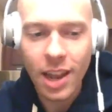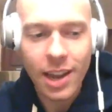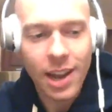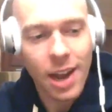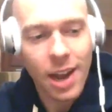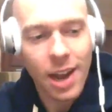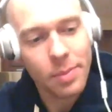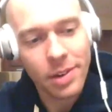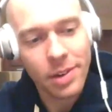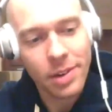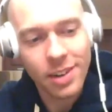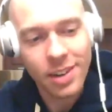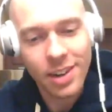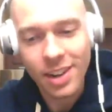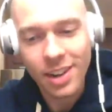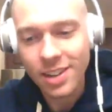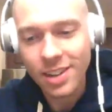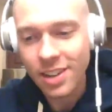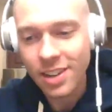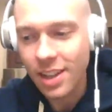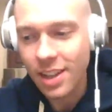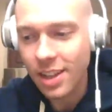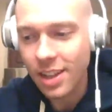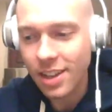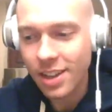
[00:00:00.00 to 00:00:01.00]
Like
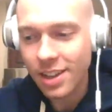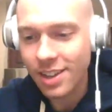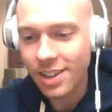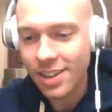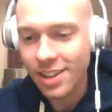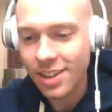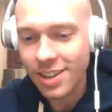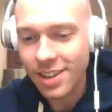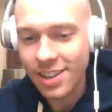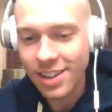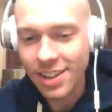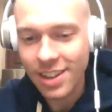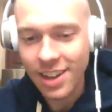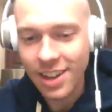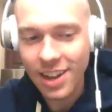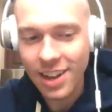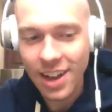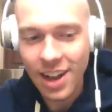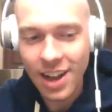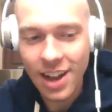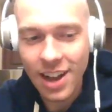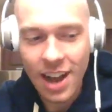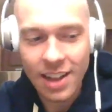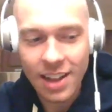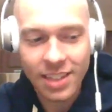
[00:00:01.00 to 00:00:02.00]

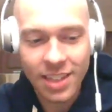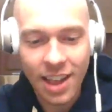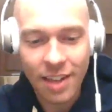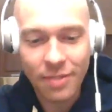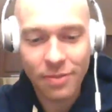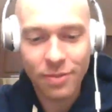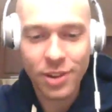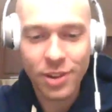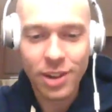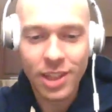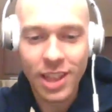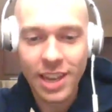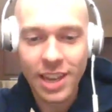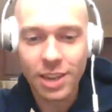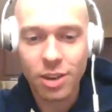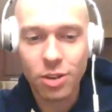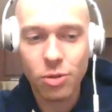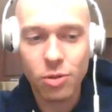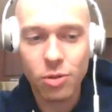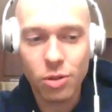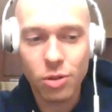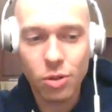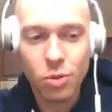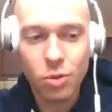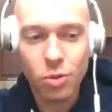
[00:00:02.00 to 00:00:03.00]
I feel like
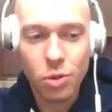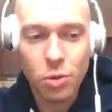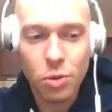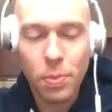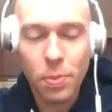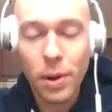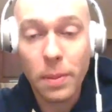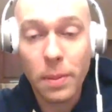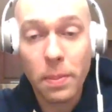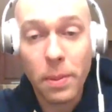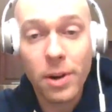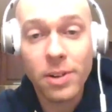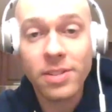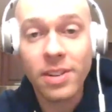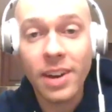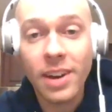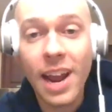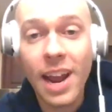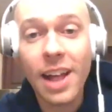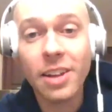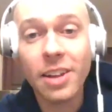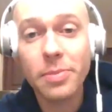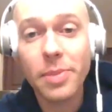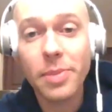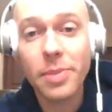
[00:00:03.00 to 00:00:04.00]
you put a
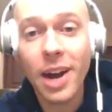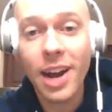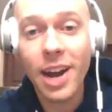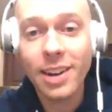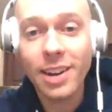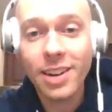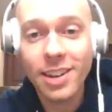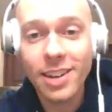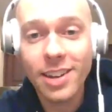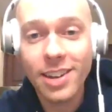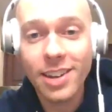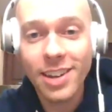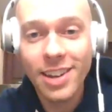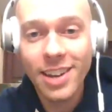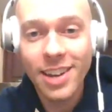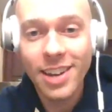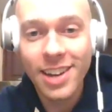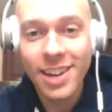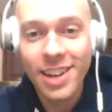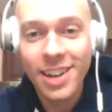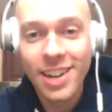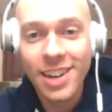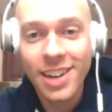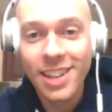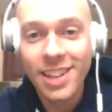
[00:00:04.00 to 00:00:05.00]
personality behind it.
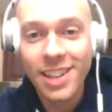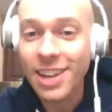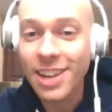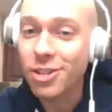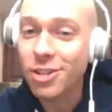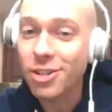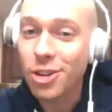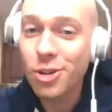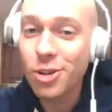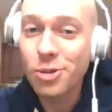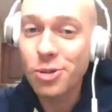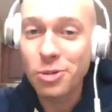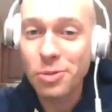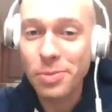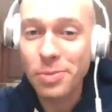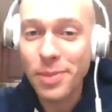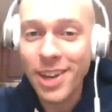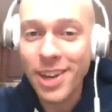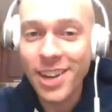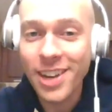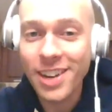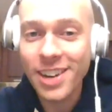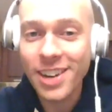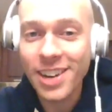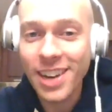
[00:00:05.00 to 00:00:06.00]
That's huge,
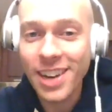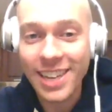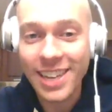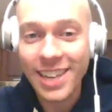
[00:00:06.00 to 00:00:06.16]
man.